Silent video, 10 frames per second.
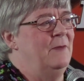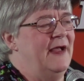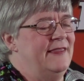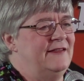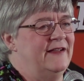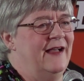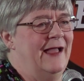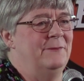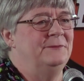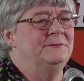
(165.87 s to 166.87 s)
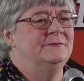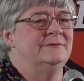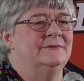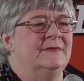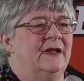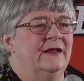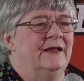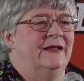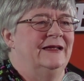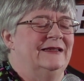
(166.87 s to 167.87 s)
by the time
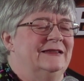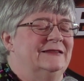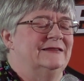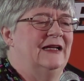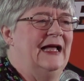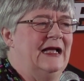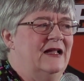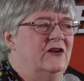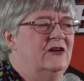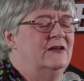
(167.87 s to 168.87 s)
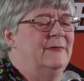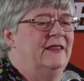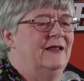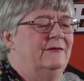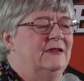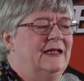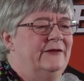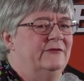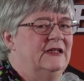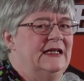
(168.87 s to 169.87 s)
I got home, I thought, well,
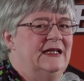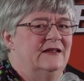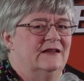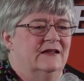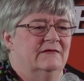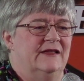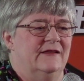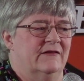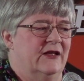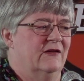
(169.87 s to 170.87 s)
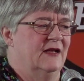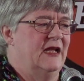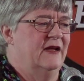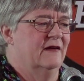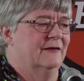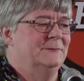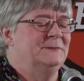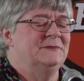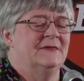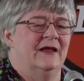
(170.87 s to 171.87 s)
I really need to know what's going on here.
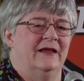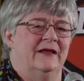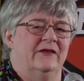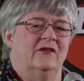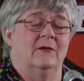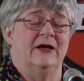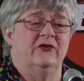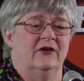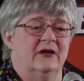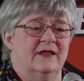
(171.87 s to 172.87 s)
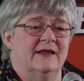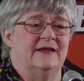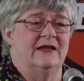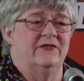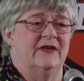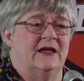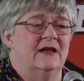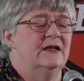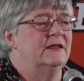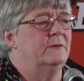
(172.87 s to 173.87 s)
So I turned on the
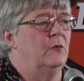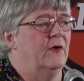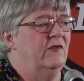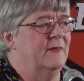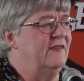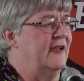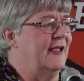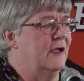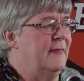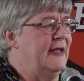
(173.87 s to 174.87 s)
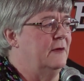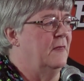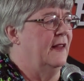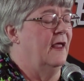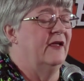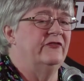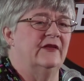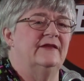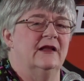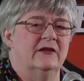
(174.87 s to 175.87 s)
TV. Worst mistake I made in my life.
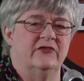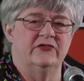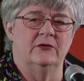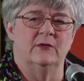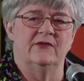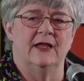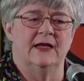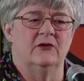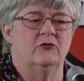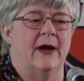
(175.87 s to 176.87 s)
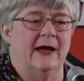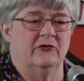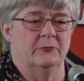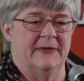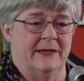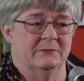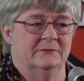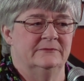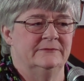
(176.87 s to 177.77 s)
The television was like a tractor beam.